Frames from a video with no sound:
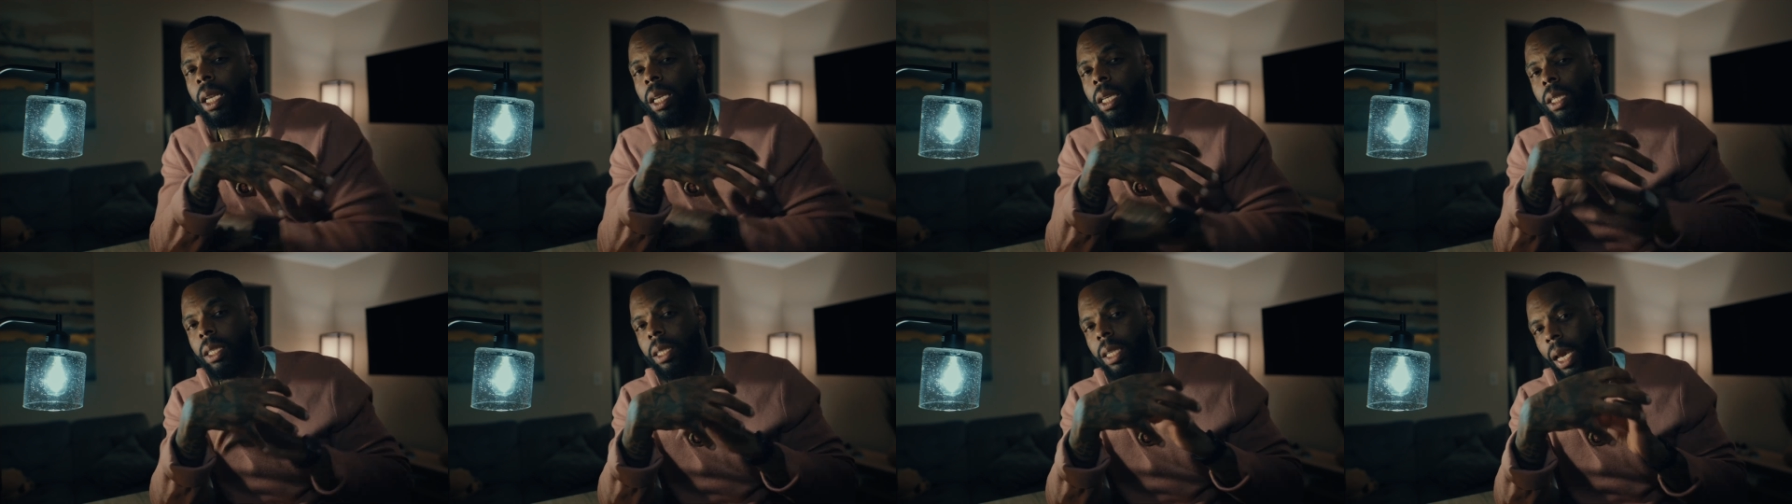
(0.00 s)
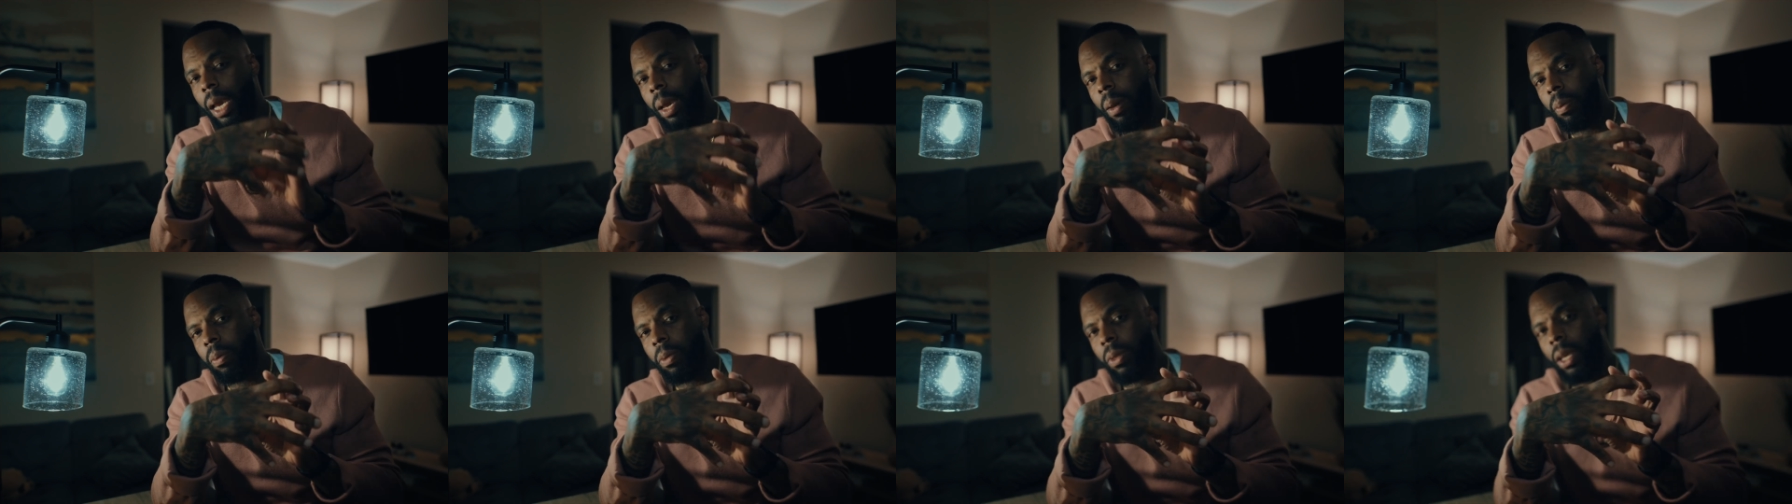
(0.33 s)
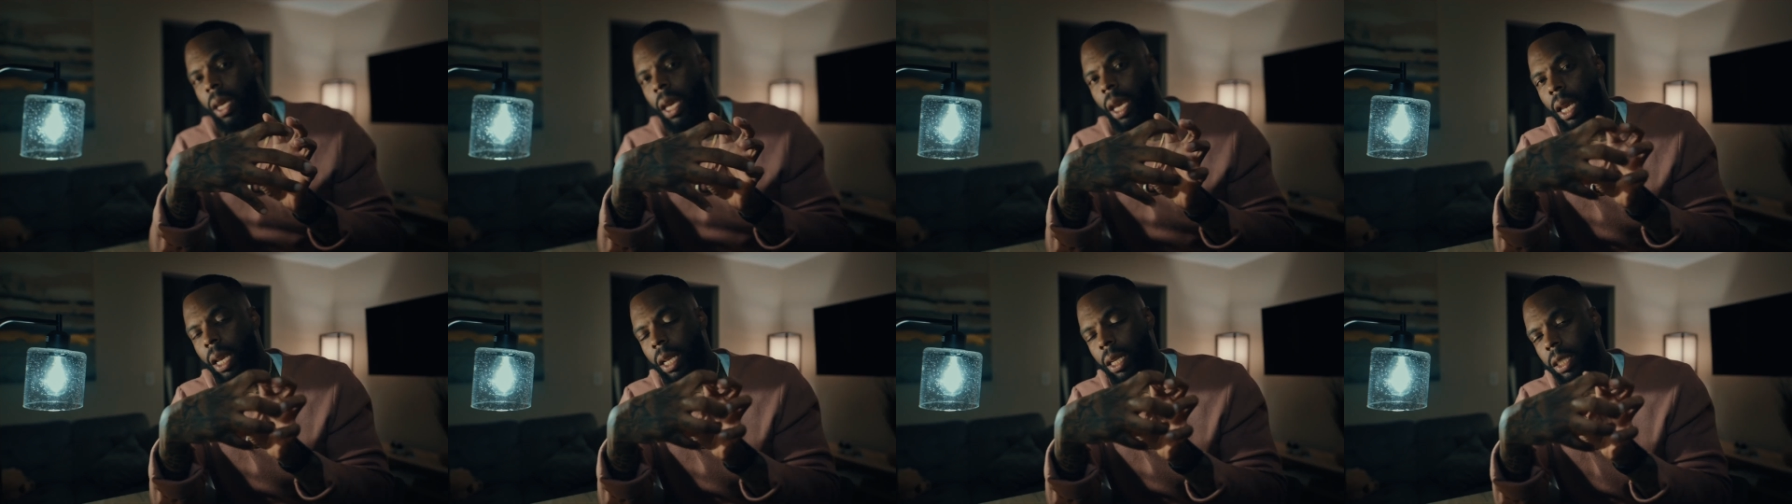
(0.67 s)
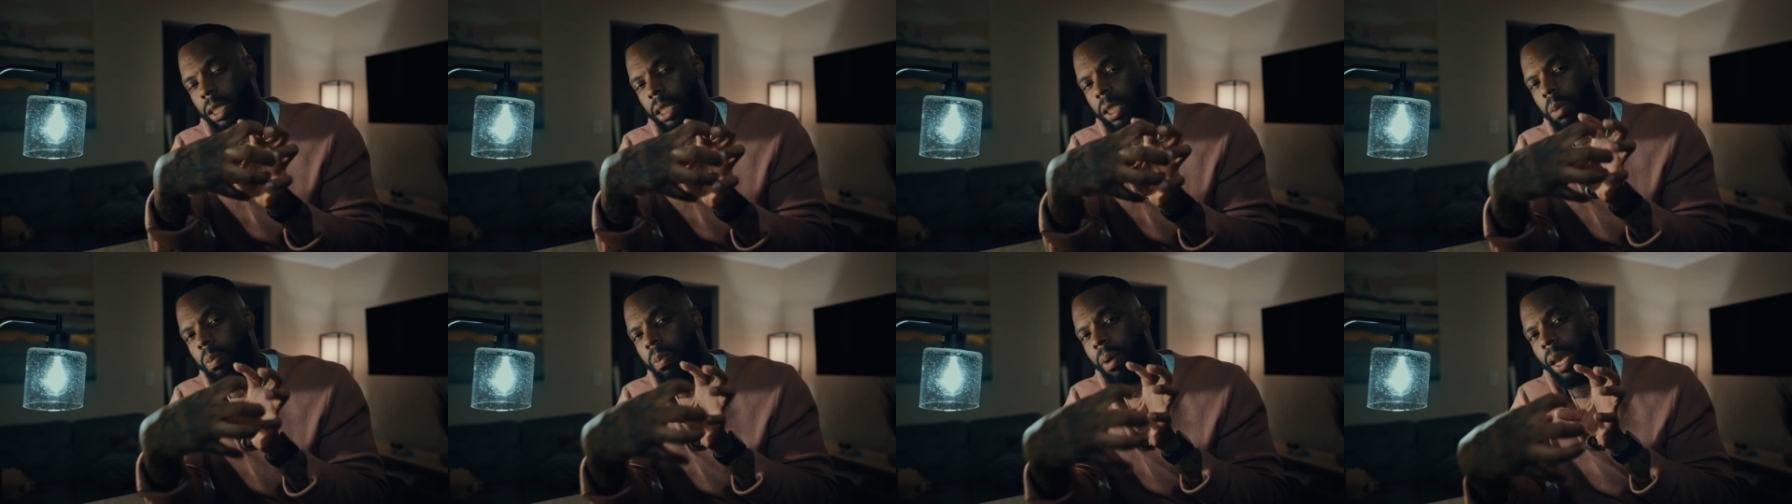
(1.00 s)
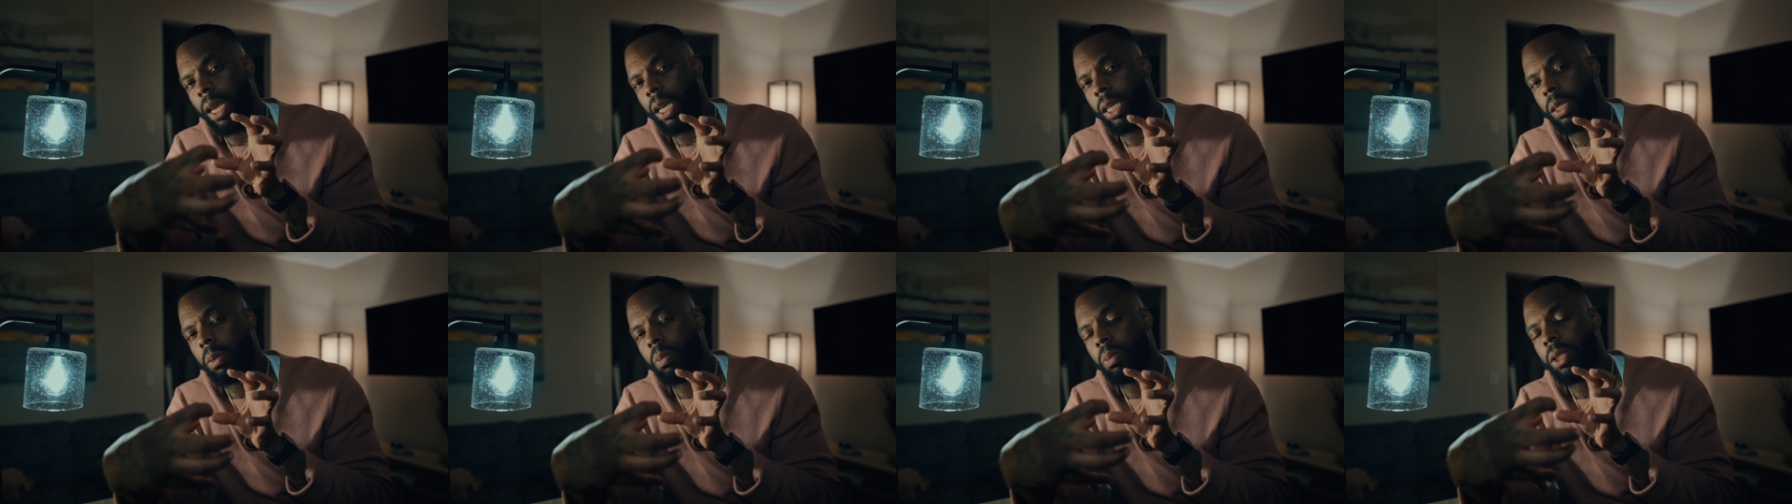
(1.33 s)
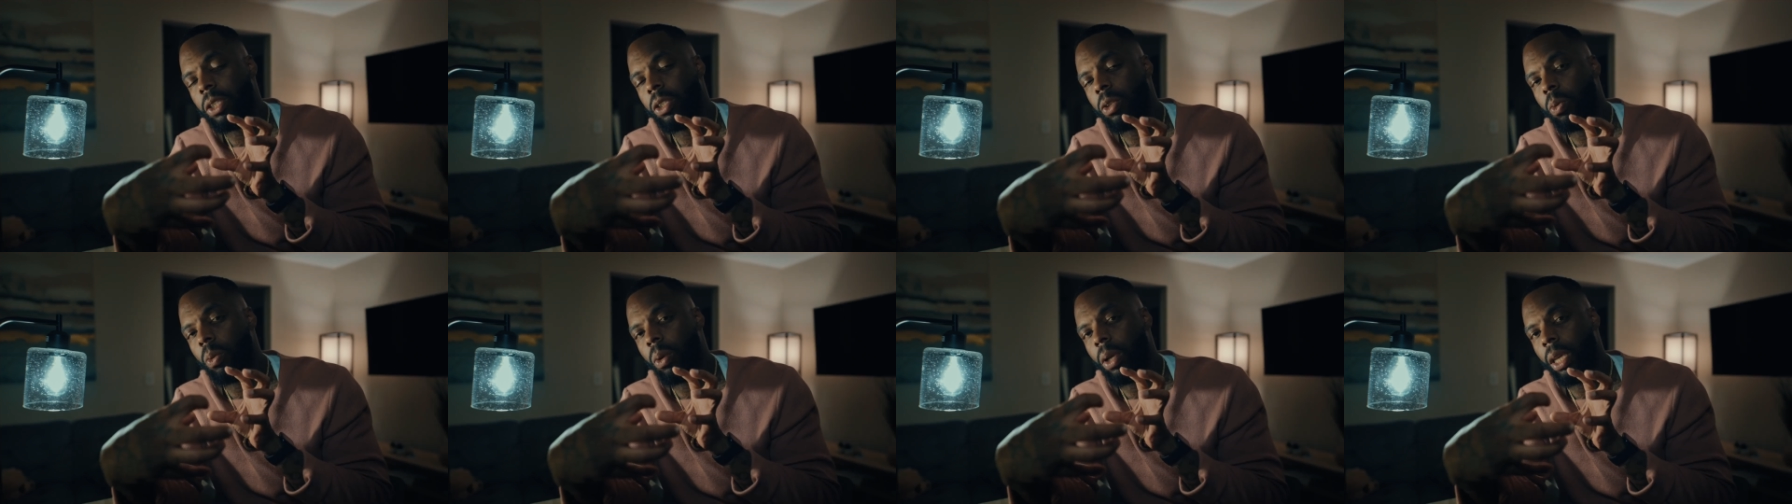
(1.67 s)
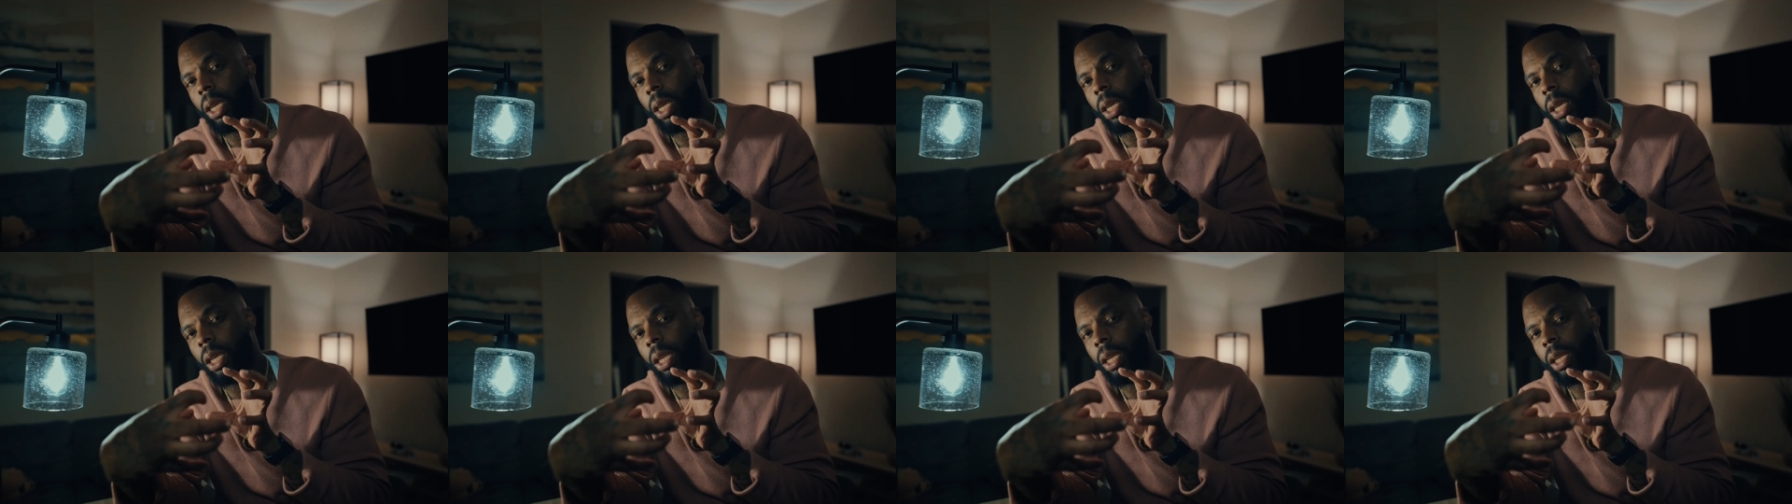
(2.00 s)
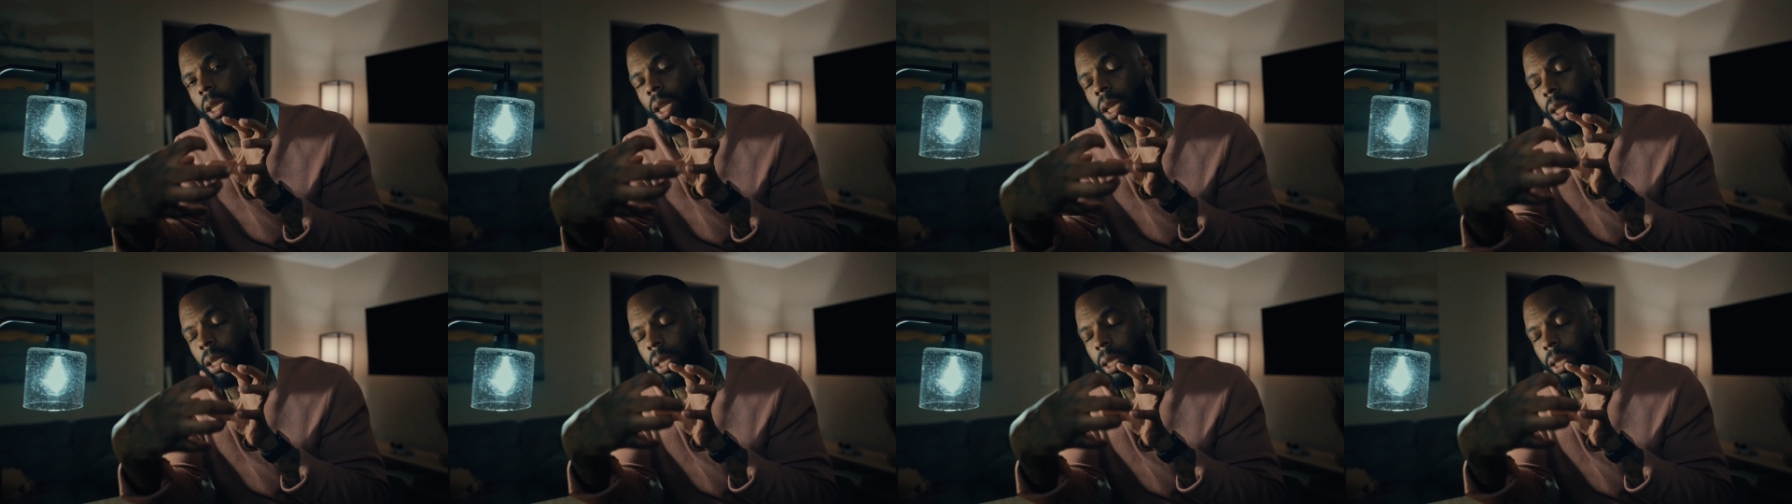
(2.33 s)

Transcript: depth and space between,